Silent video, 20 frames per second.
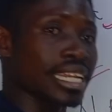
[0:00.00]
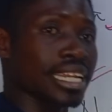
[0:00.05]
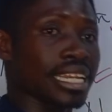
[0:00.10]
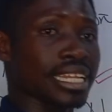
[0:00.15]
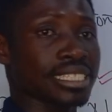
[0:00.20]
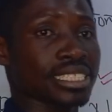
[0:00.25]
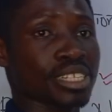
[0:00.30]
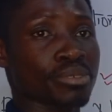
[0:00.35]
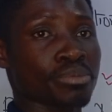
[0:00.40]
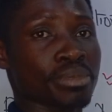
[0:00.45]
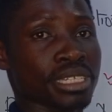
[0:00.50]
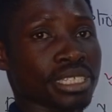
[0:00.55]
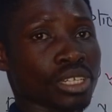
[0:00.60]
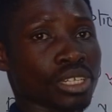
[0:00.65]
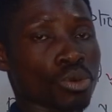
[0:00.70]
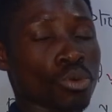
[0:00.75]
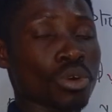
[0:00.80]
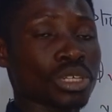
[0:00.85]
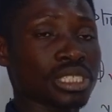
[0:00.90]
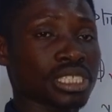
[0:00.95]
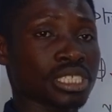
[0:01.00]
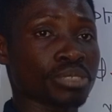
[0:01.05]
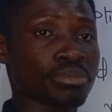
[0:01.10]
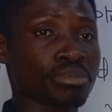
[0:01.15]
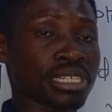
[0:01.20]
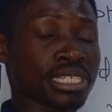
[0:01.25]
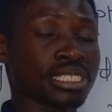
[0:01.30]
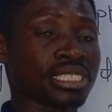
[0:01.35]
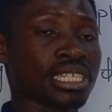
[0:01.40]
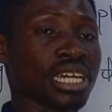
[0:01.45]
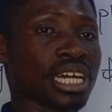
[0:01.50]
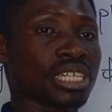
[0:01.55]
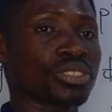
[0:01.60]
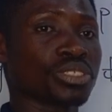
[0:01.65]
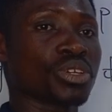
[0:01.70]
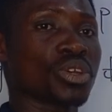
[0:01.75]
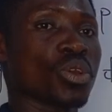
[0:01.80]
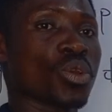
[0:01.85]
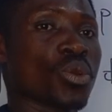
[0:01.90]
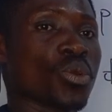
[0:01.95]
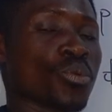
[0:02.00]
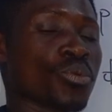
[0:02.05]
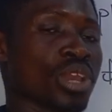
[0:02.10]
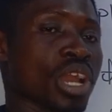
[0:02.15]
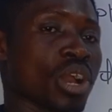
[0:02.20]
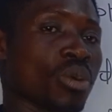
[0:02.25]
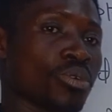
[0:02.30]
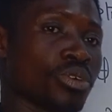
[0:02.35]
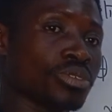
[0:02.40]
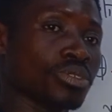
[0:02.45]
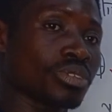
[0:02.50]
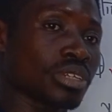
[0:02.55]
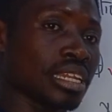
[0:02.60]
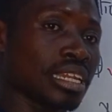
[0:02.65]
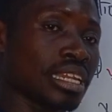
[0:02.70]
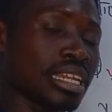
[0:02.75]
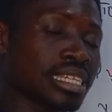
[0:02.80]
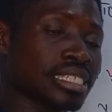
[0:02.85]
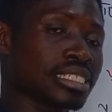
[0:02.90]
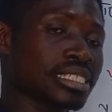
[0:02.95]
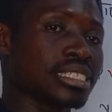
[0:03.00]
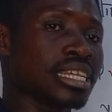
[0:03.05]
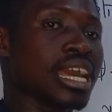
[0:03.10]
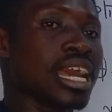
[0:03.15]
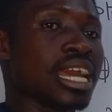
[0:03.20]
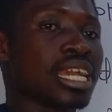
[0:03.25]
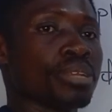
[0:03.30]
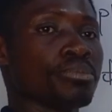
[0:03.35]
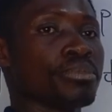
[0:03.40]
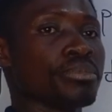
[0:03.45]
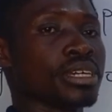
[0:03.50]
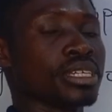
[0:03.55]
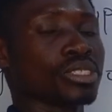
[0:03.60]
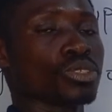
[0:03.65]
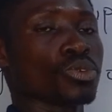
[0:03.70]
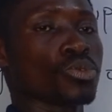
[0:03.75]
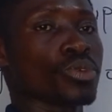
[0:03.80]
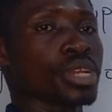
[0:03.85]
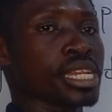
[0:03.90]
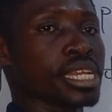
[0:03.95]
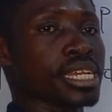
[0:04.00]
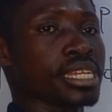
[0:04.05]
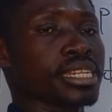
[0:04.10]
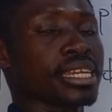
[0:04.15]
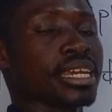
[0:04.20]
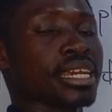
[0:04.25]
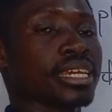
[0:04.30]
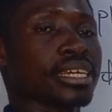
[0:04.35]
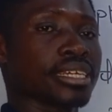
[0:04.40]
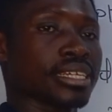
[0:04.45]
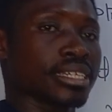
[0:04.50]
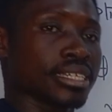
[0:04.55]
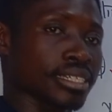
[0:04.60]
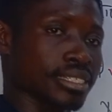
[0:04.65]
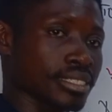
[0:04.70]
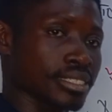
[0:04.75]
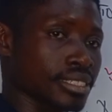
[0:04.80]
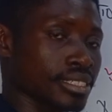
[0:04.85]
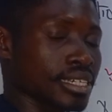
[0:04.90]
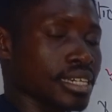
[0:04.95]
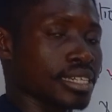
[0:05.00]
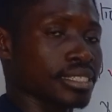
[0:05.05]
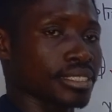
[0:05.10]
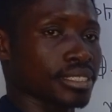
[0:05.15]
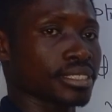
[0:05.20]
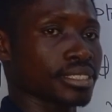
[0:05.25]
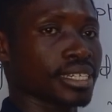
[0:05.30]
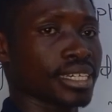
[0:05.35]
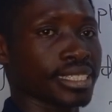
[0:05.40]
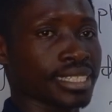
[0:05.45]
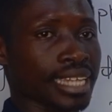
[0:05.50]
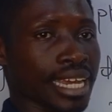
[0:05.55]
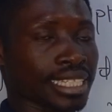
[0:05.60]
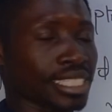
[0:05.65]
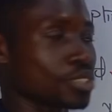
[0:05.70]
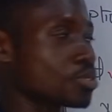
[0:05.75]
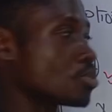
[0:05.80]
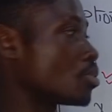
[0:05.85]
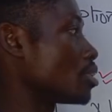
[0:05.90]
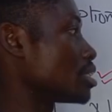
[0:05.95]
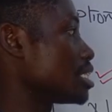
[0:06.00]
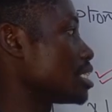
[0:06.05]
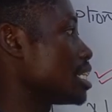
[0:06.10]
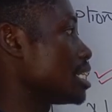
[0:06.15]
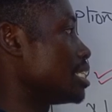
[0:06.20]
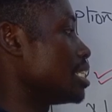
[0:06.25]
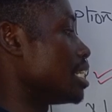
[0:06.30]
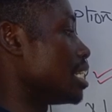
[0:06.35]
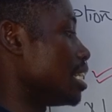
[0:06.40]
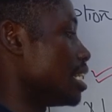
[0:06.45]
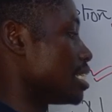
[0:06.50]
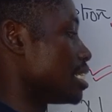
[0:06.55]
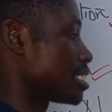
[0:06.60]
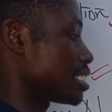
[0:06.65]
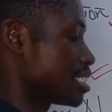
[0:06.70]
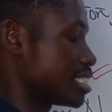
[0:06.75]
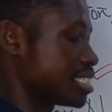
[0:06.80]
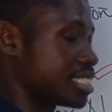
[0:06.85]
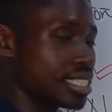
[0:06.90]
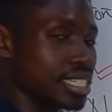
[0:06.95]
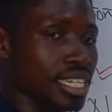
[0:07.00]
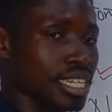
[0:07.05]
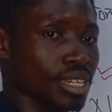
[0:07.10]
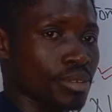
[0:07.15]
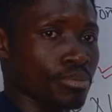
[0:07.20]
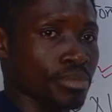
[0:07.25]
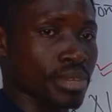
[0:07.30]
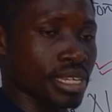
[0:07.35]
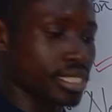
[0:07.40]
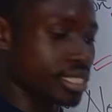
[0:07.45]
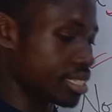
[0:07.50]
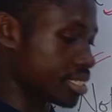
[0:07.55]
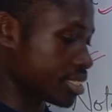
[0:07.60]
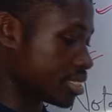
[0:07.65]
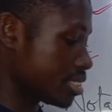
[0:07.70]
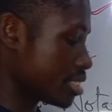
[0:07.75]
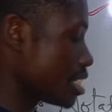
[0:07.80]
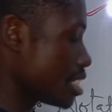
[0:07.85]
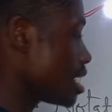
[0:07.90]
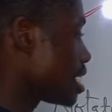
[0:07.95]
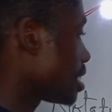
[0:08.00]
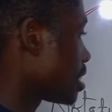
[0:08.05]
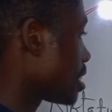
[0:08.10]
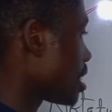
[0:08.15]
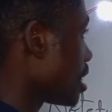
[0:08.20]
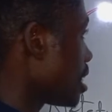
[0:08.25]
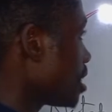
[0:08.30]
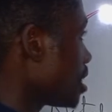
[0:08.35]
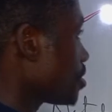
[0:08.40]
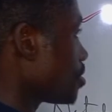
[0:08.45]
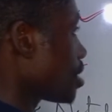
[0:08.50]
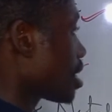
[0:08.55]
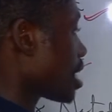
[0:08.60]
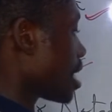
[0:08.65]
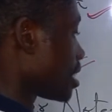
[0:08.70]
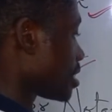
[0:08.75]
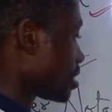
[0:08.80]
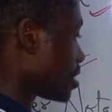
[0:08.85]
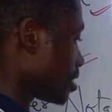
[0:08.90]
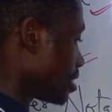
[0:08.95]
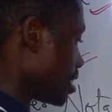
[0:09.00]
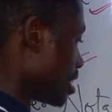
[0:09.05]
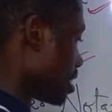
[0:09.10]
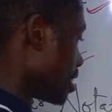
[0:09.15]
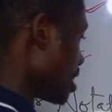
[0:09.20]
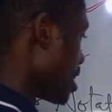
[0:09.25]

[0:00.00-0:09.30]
the listing method, what it means that we are going to list the element within the set. That is the listing method. Now let's look at the